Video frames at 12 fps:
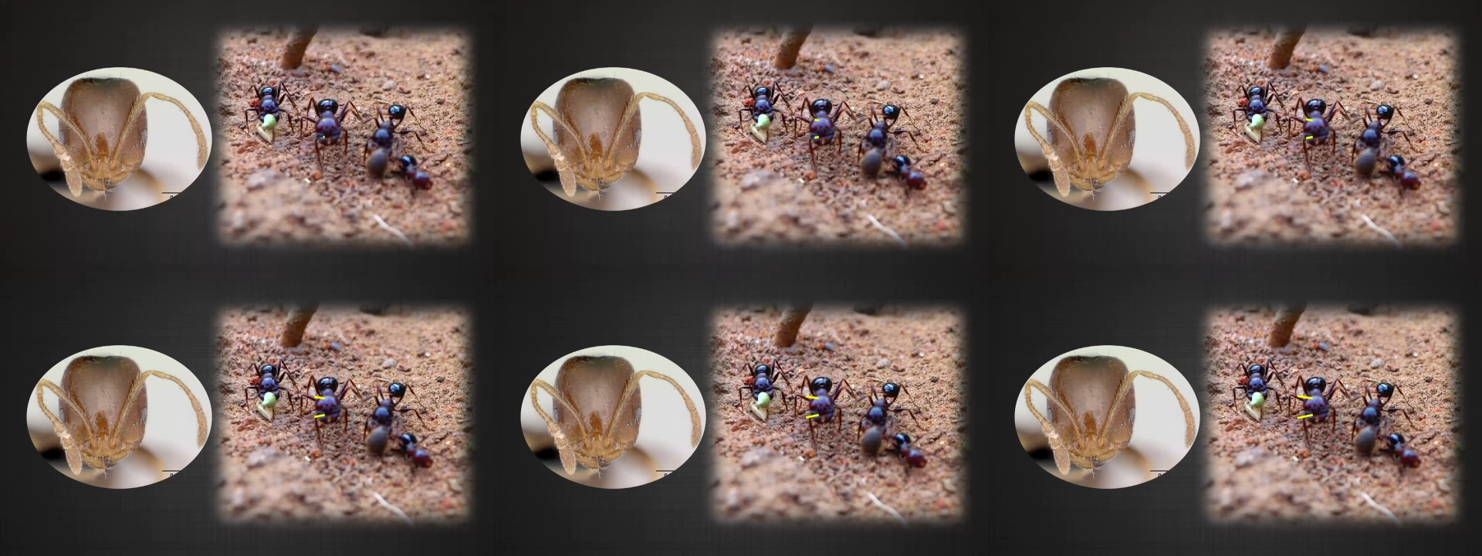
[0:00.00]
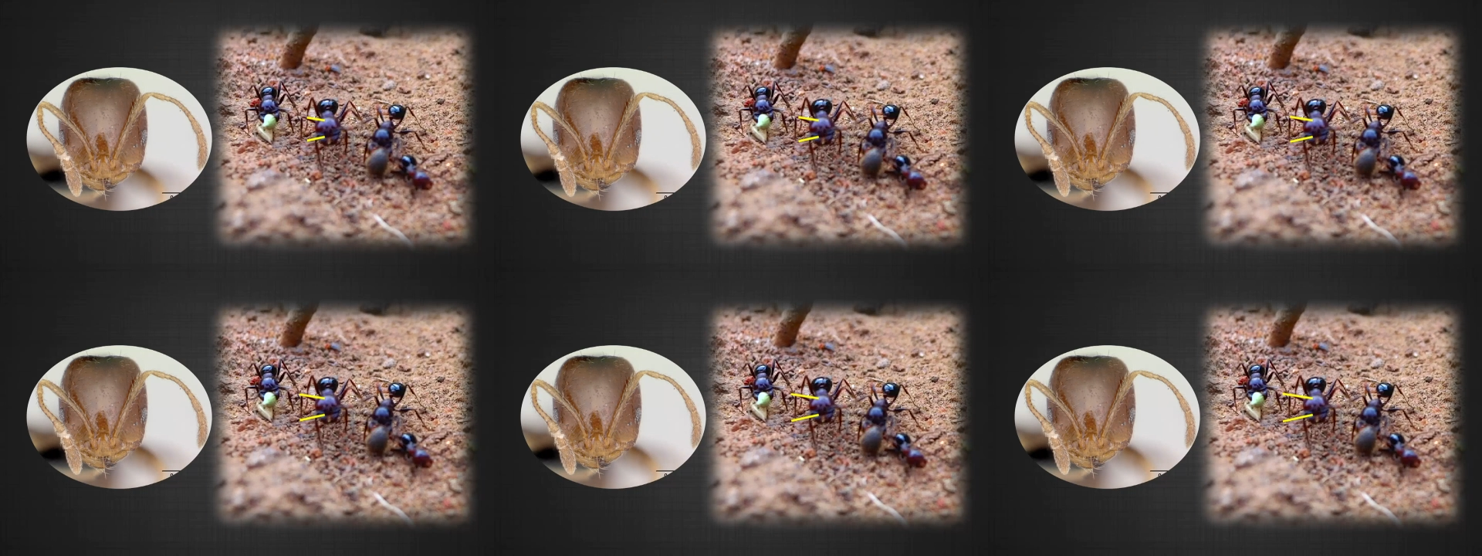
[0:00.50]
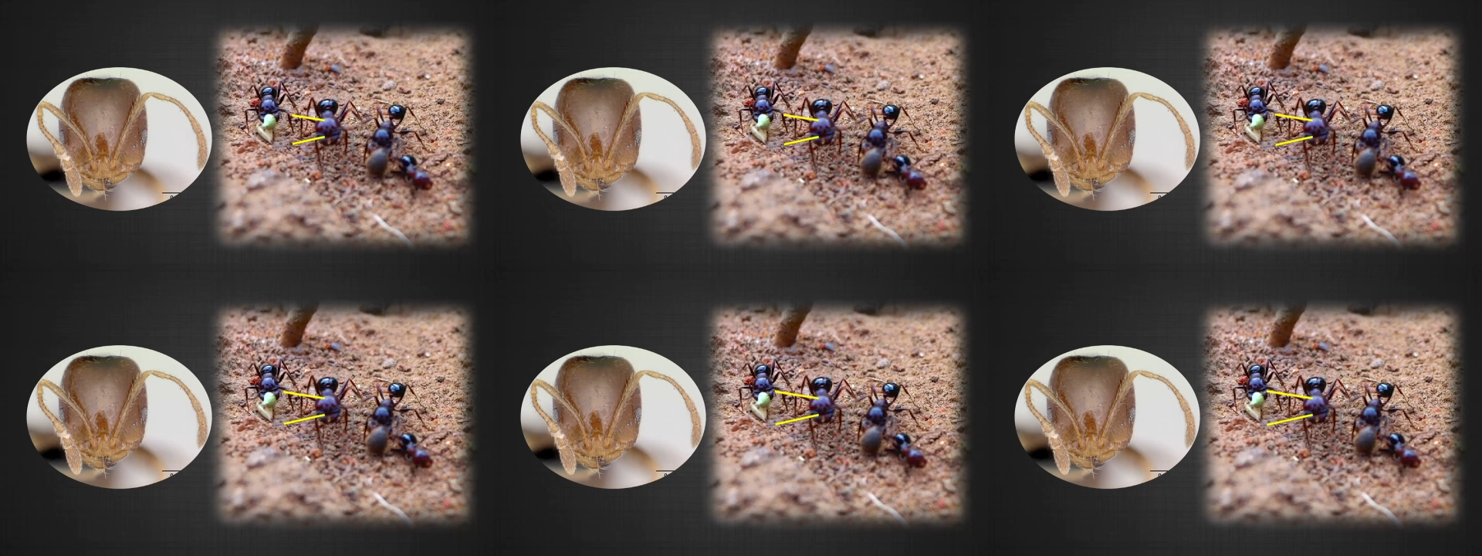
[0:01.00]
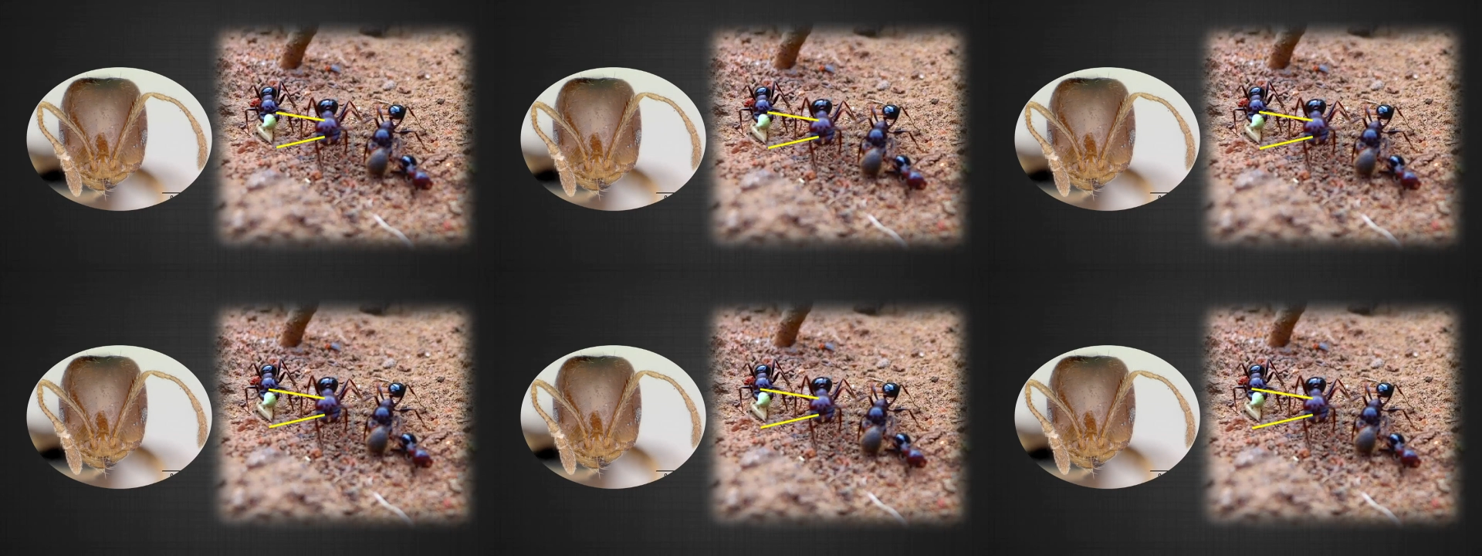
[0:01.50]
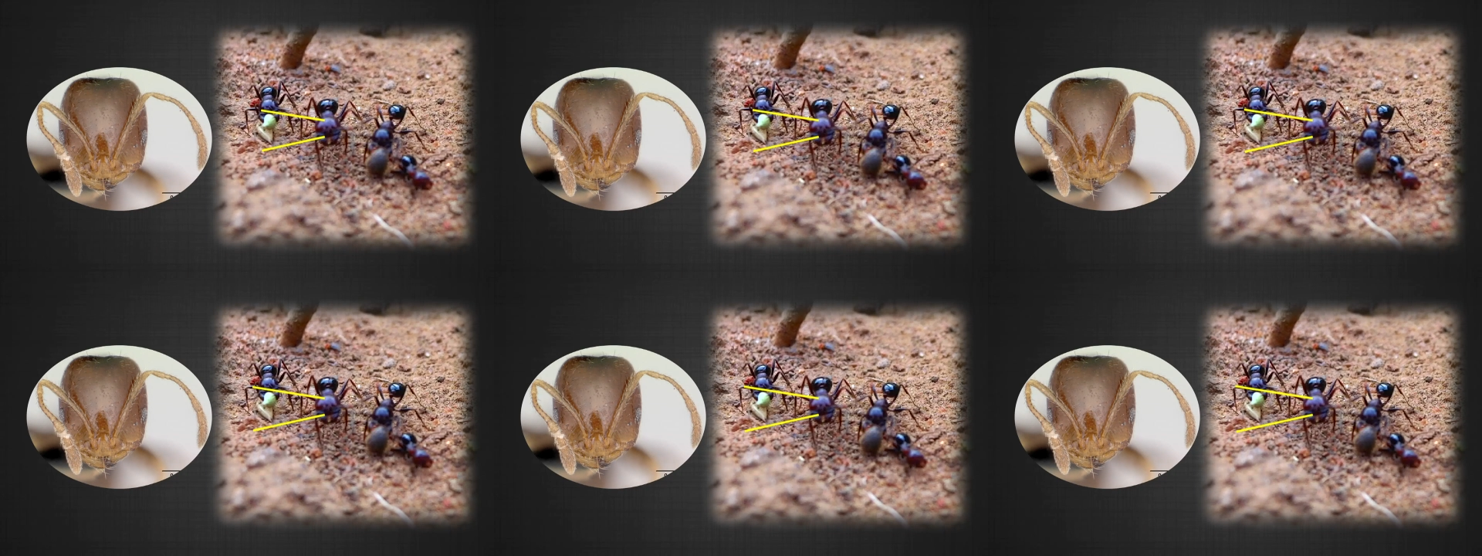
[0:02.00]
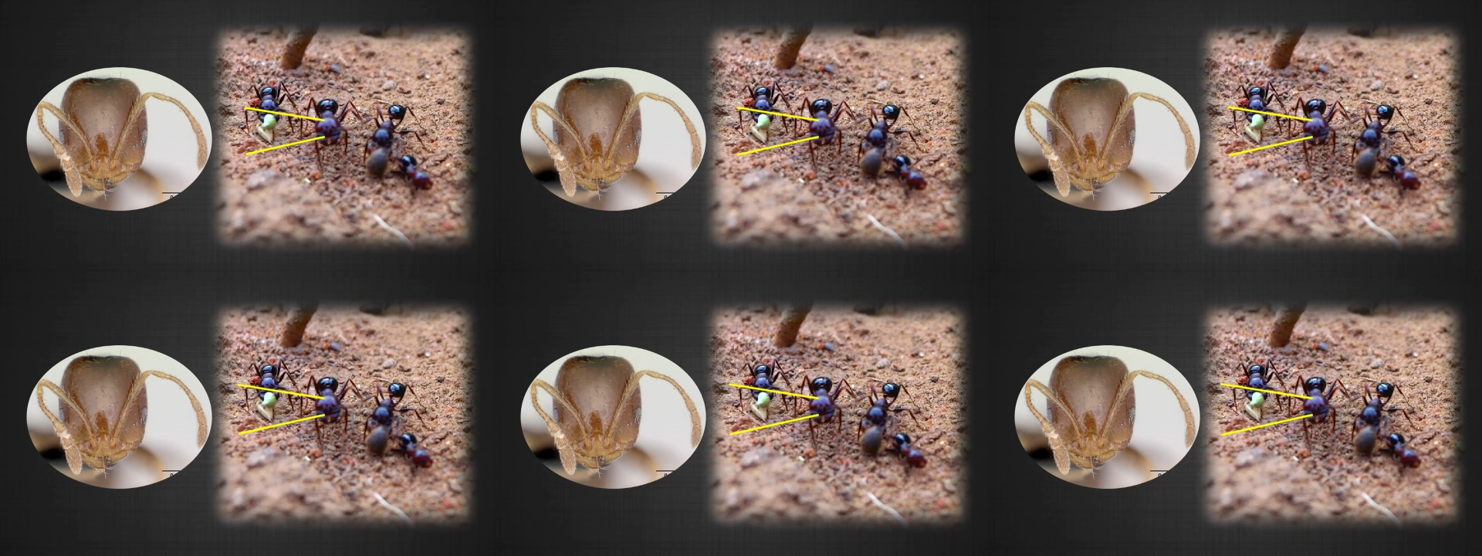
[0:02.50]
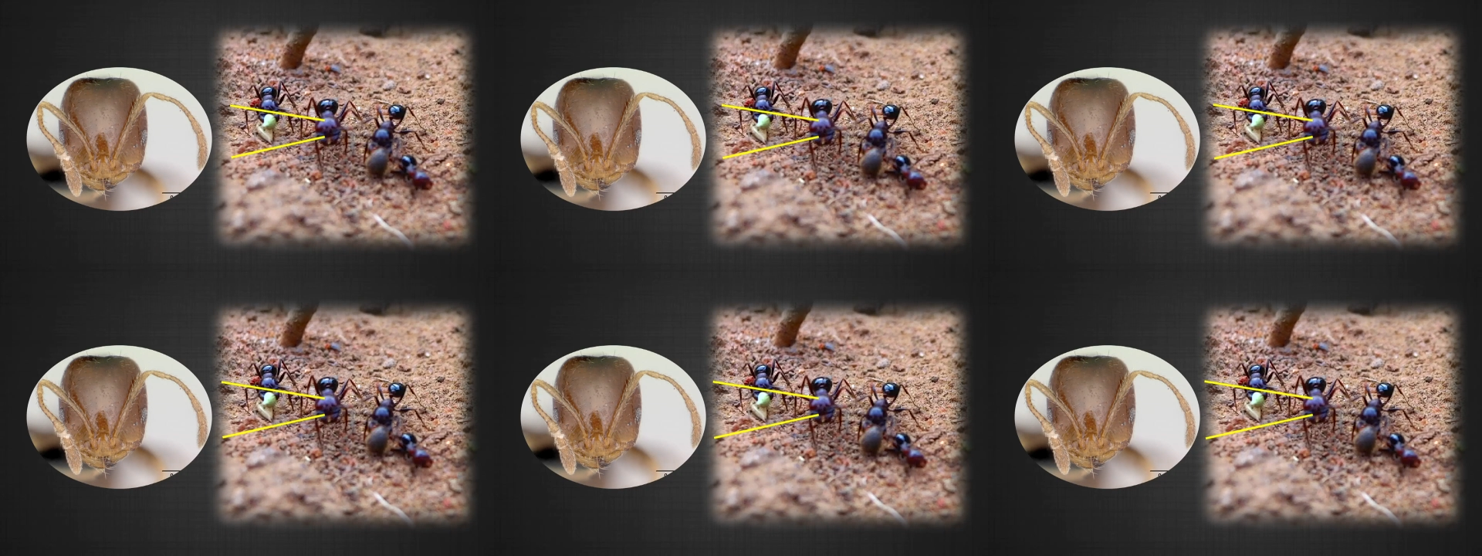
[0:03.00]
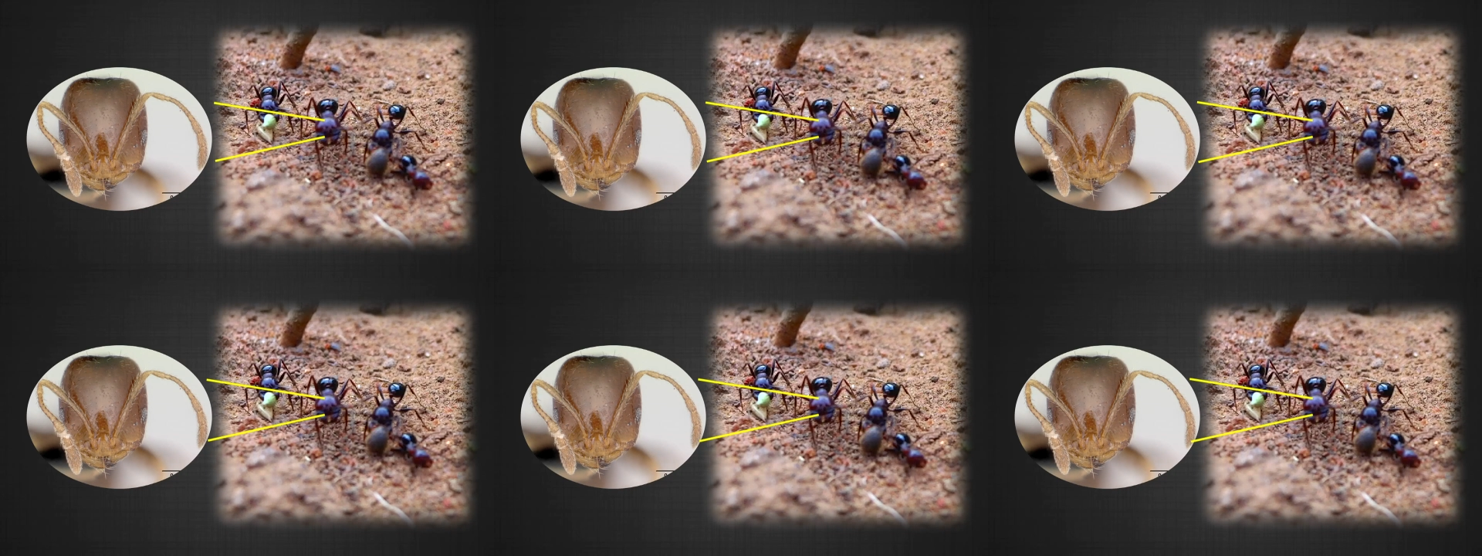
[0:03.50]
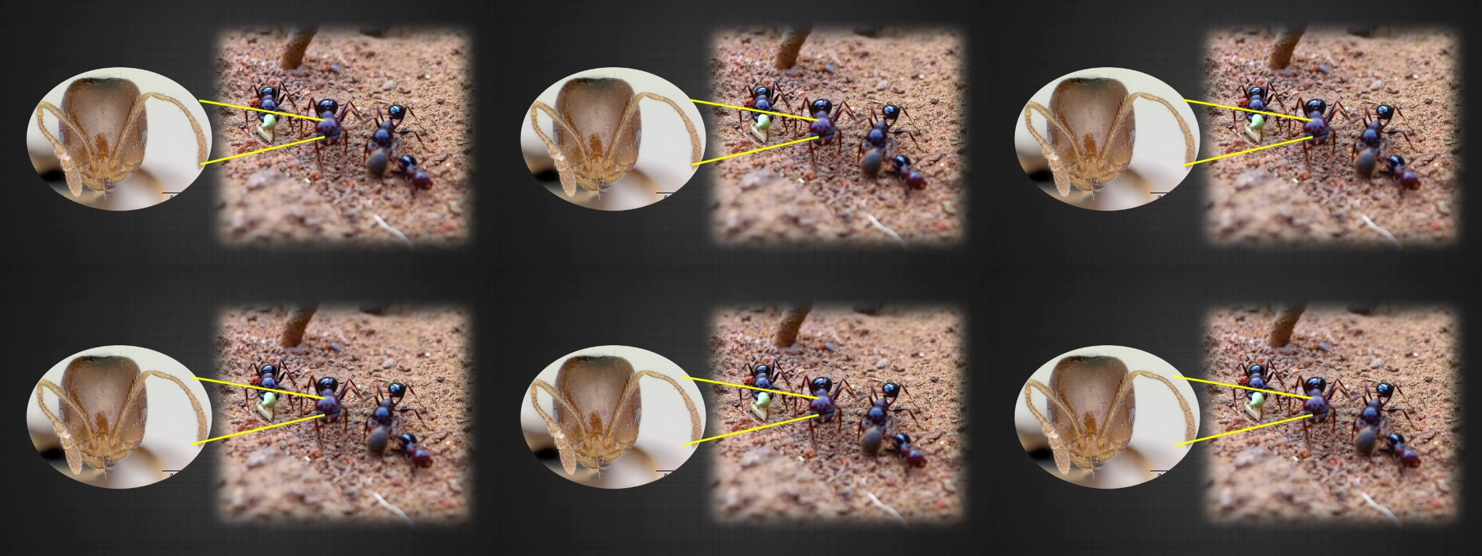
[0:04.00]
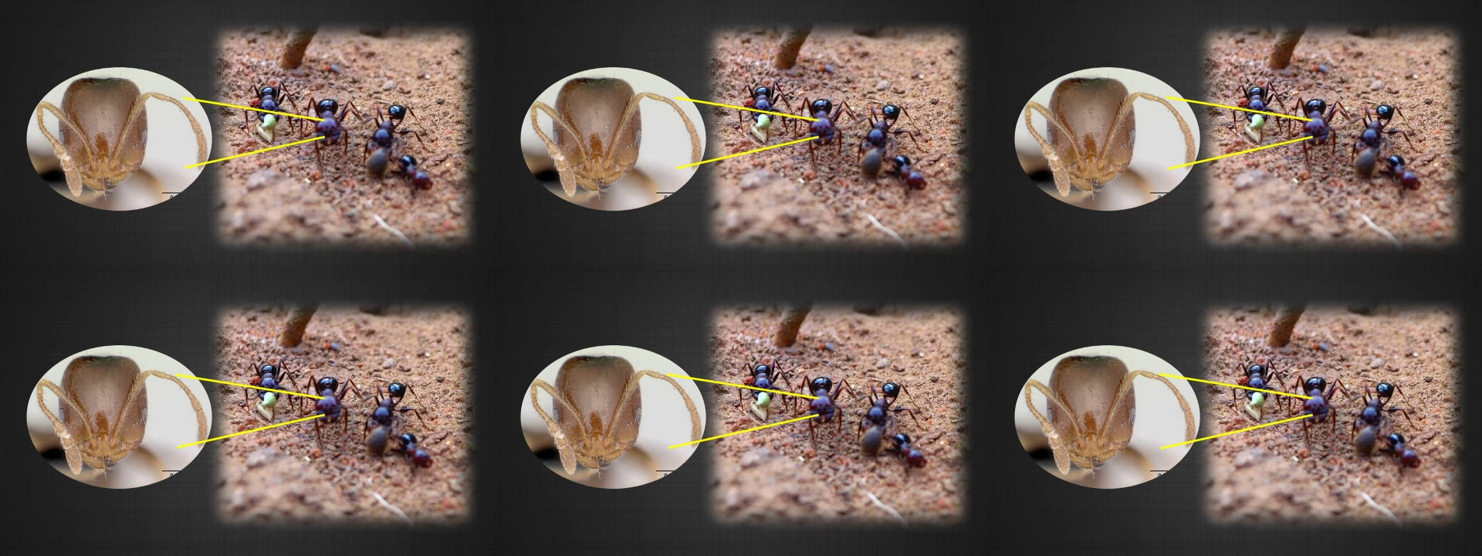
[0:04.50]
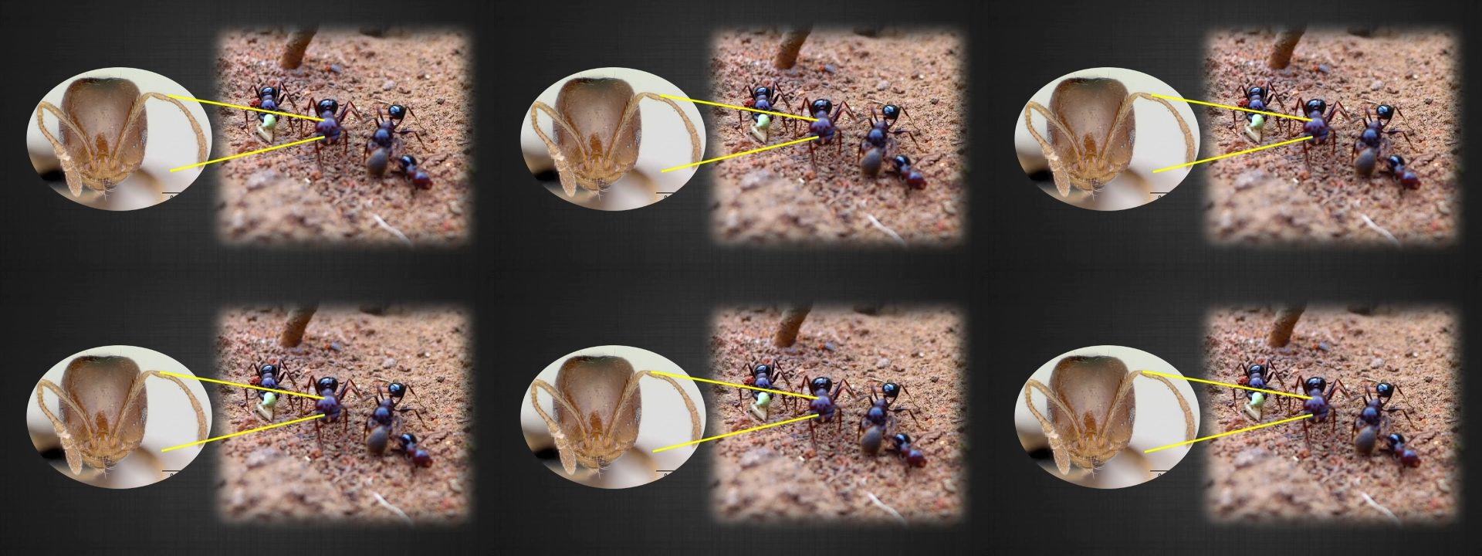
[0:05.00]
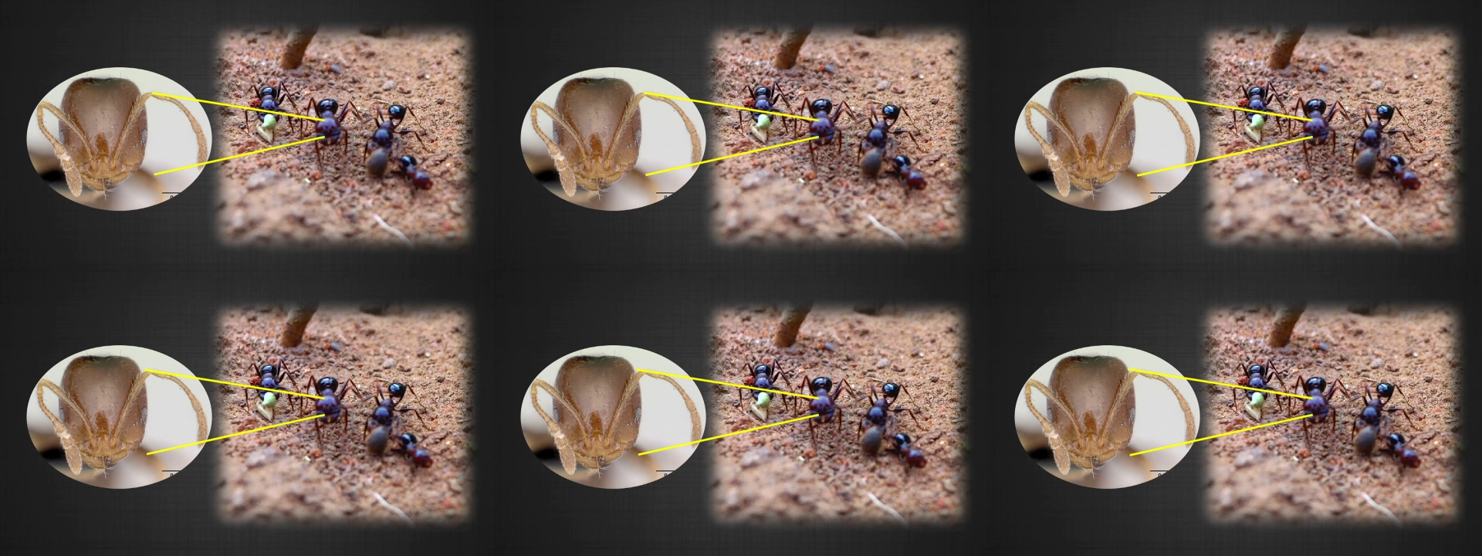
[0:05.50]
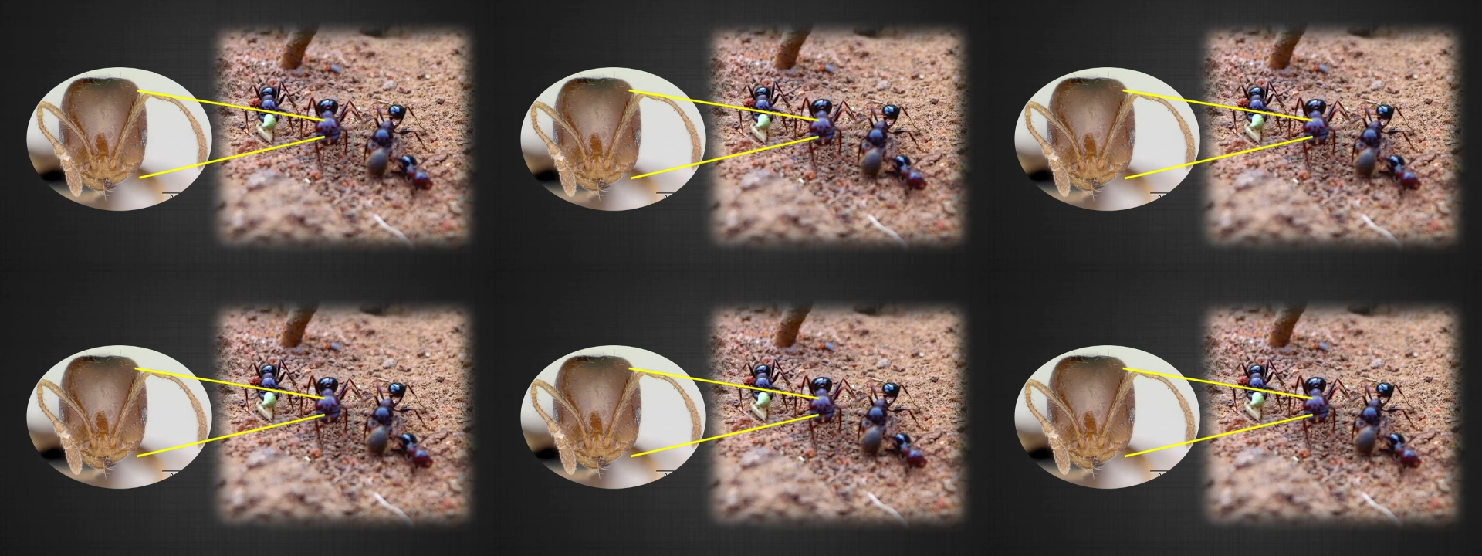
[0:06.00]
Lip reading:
Nobody's mouth can be seen.